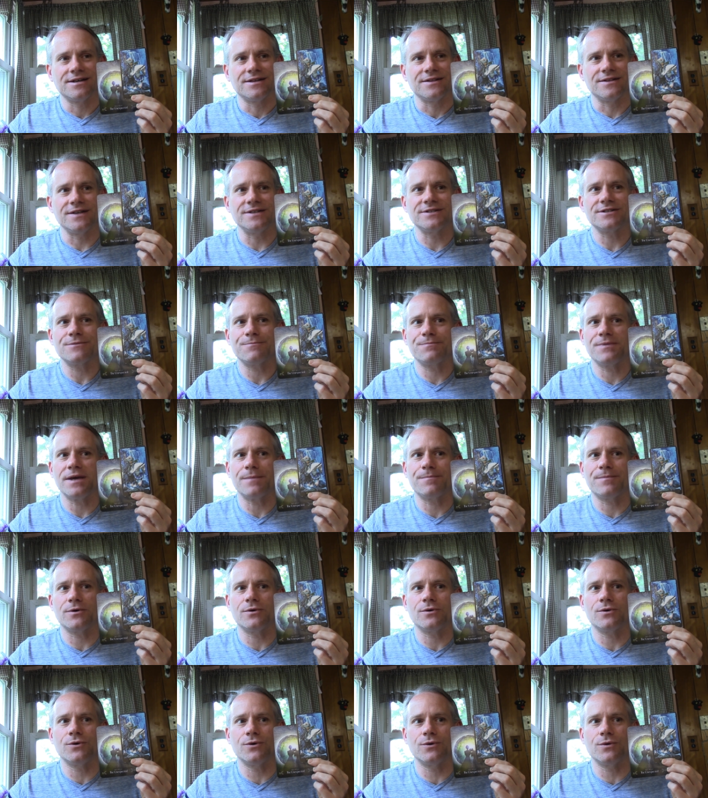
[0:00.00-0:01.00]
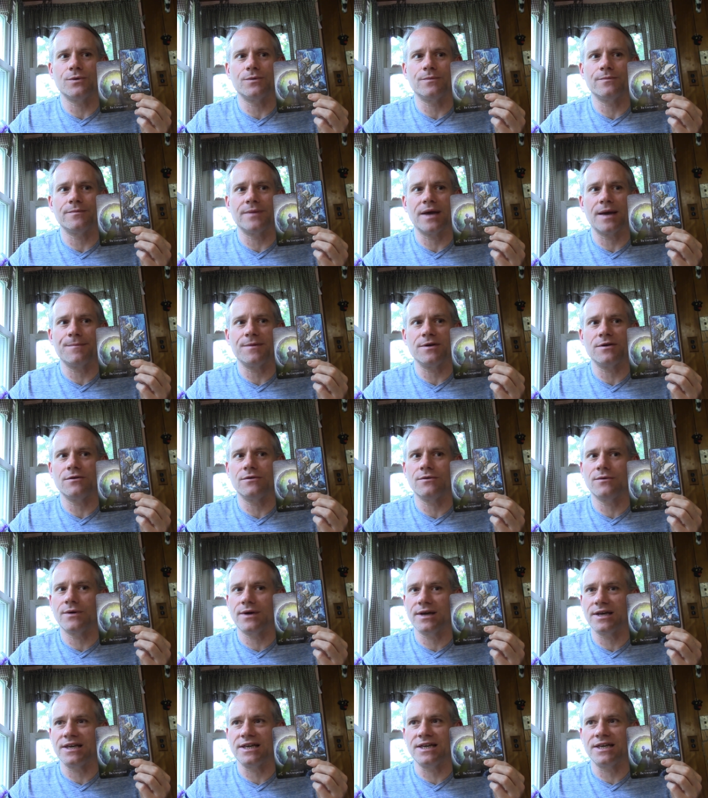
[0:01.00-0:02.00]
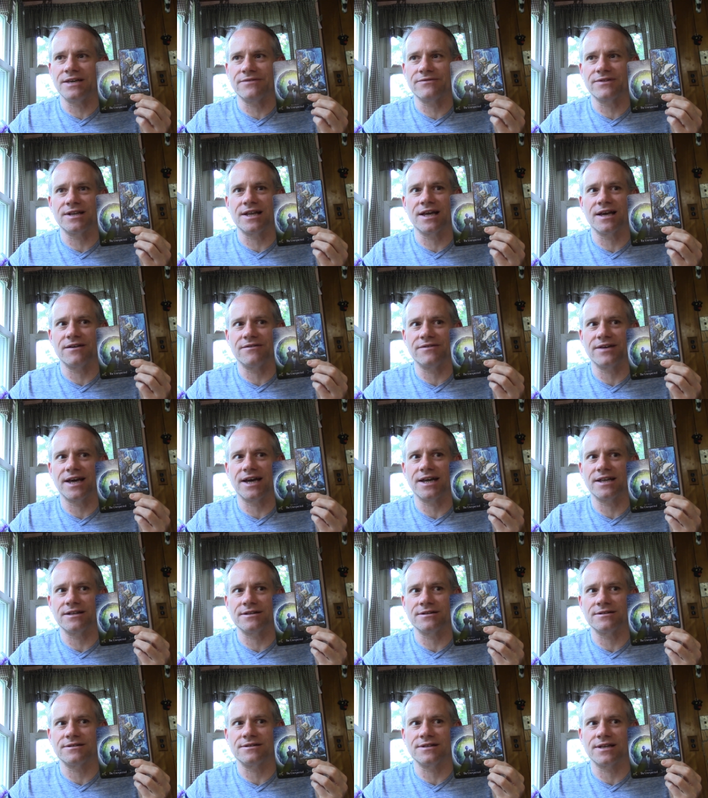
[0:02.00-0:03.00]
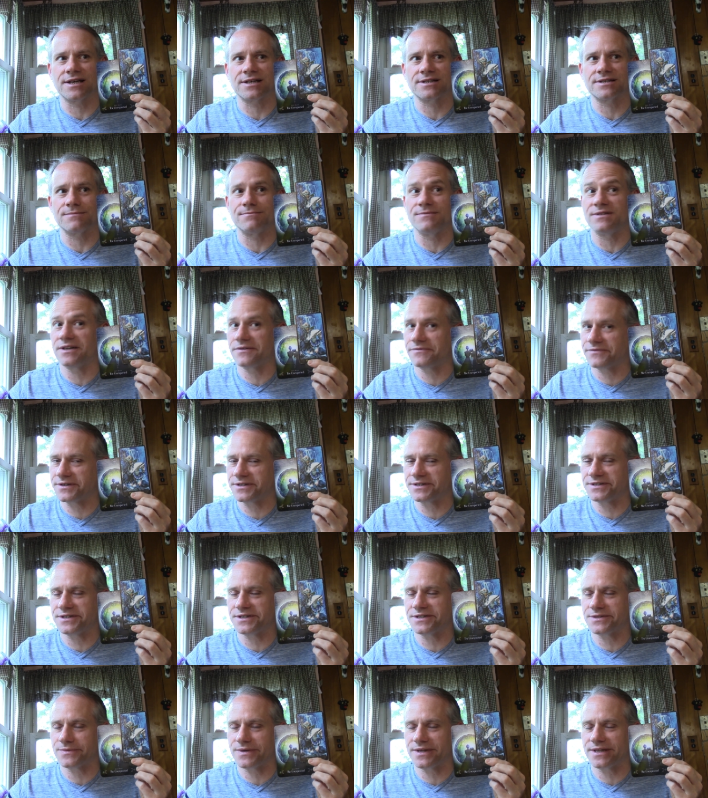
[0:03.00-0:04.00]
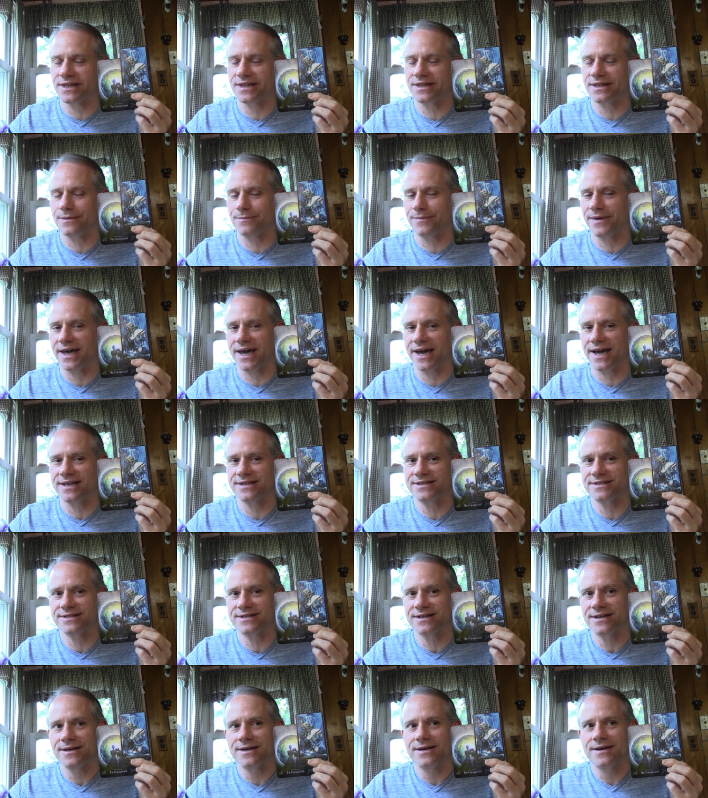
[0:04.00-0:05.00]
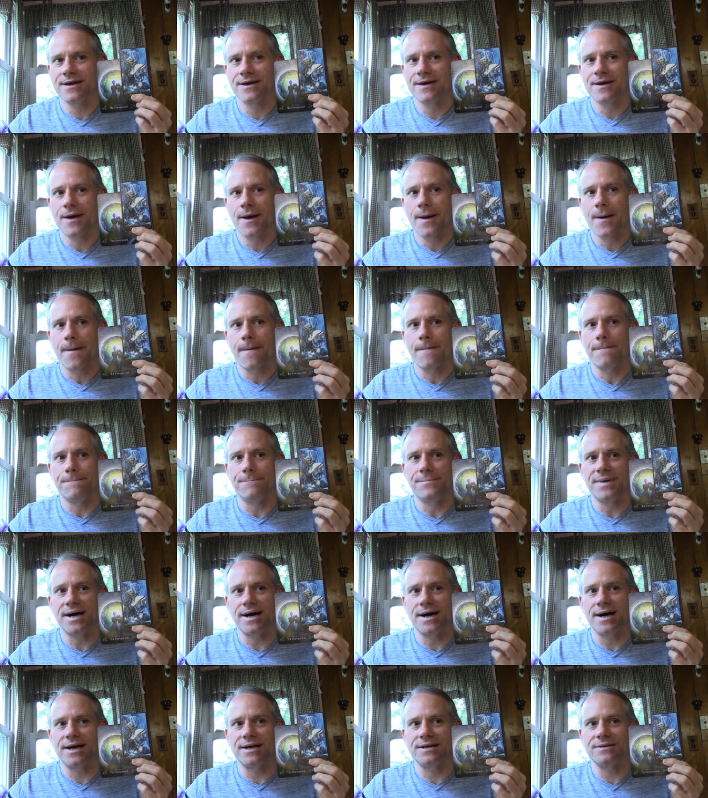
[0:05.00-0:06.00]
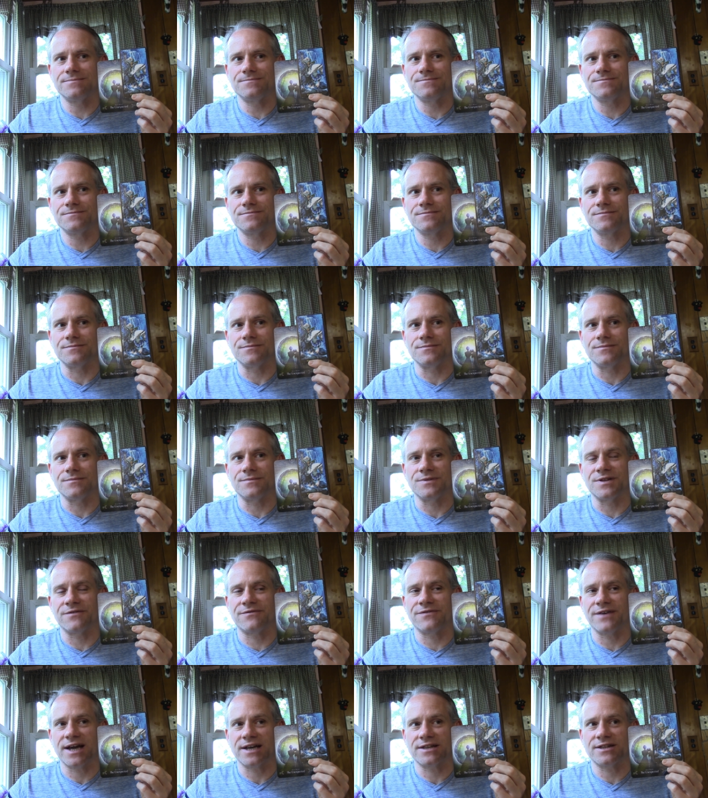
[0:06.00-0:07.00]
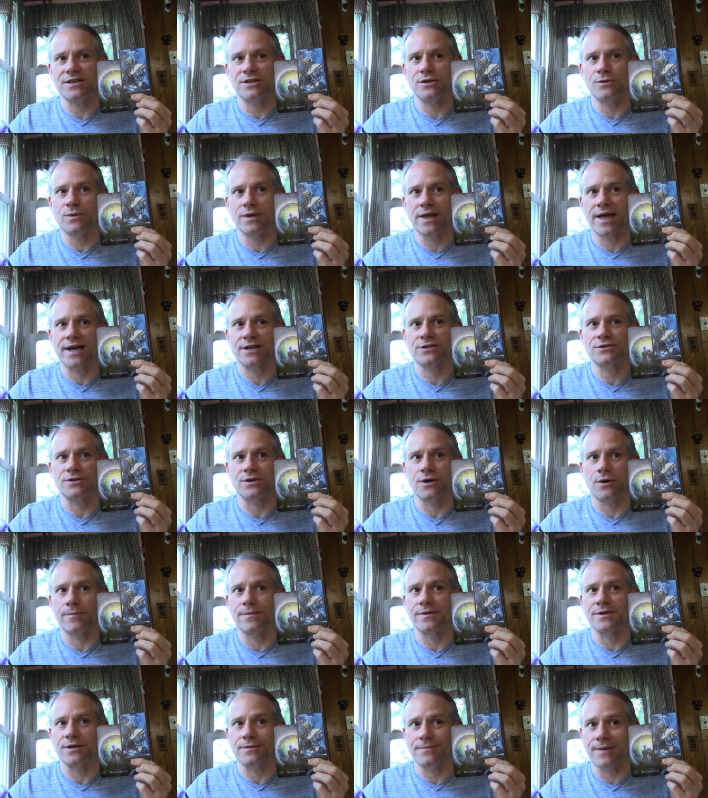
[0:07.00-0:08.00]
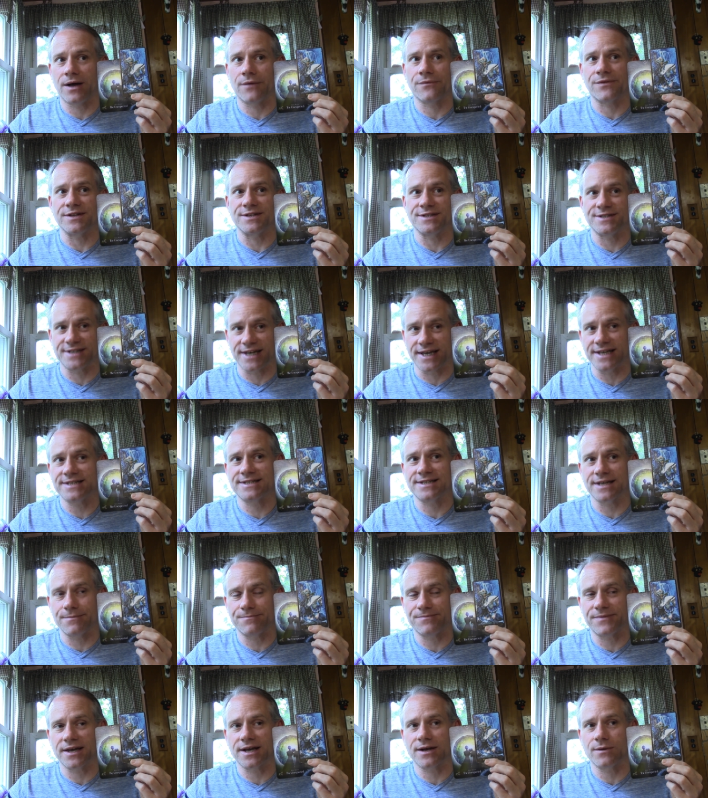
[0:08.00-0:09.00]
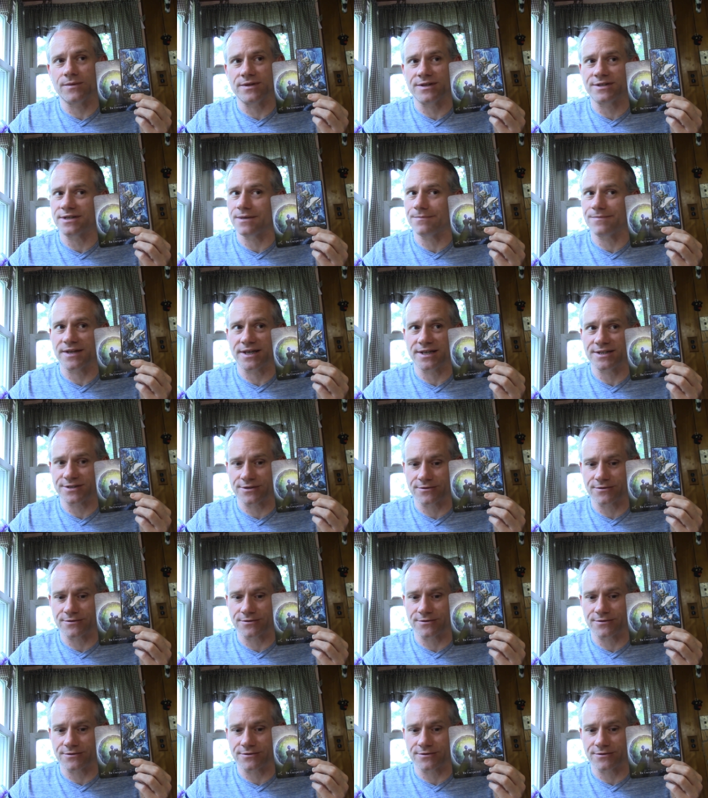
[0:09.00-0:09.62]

These are people who maybe you even have had like some differences with in the past, but the fact that you will actually open your mouth and say something when something isn't